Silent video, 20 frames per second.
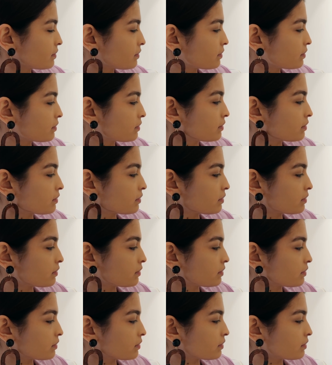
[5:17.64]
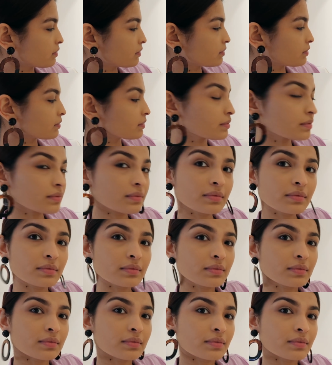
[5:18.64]
color, I'm using this cool
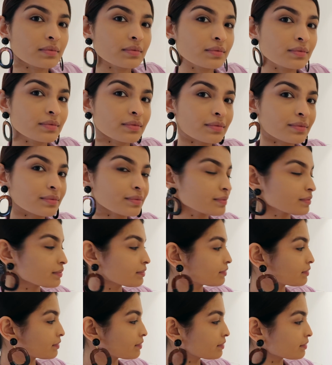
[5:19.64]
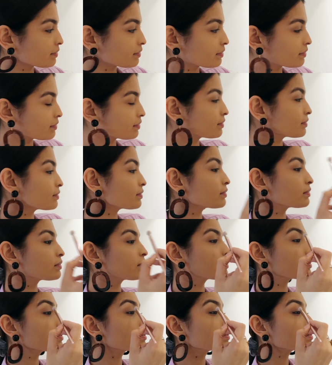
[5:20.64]
tone brown shade. It's
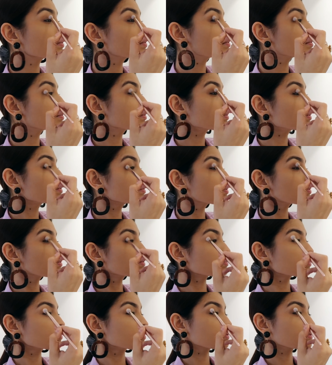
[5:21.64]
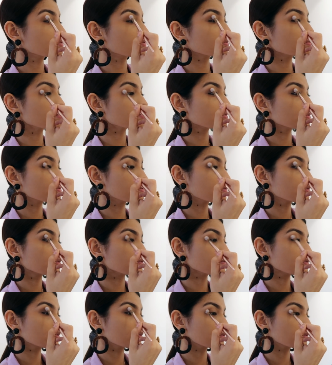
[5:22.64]
called Musk, and it's my favorite shade in this
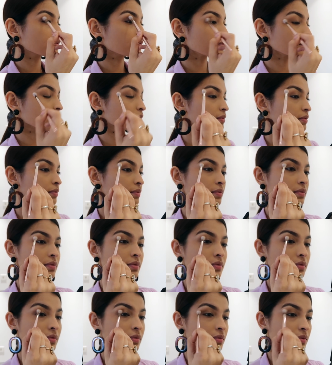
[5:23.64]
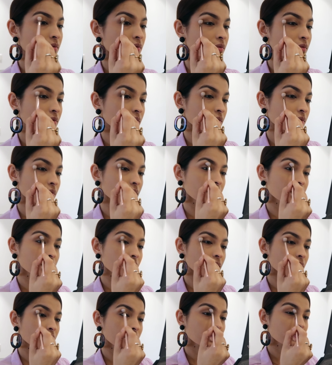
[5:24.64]
eyeshadow palette. I'm just going to place this
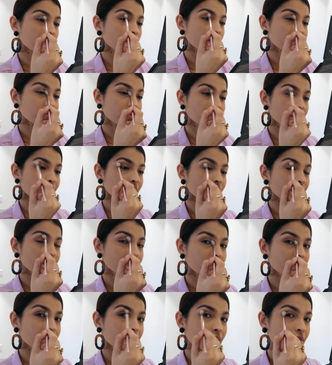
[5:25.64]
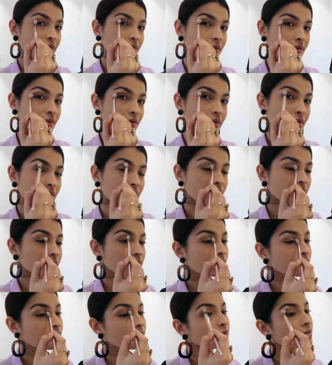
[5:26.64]
towards the outer part of my
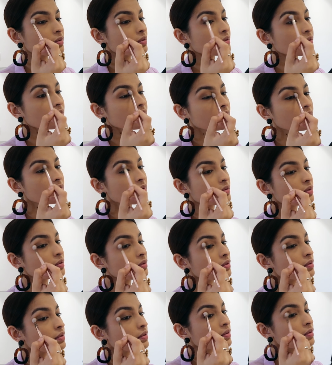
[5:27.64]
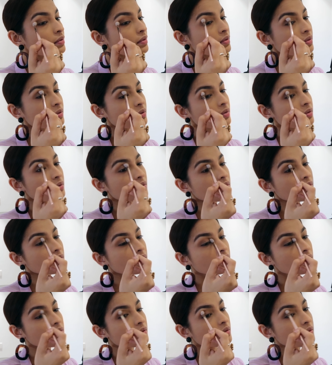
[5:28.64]
eye, and I'm just going to build it up slowly.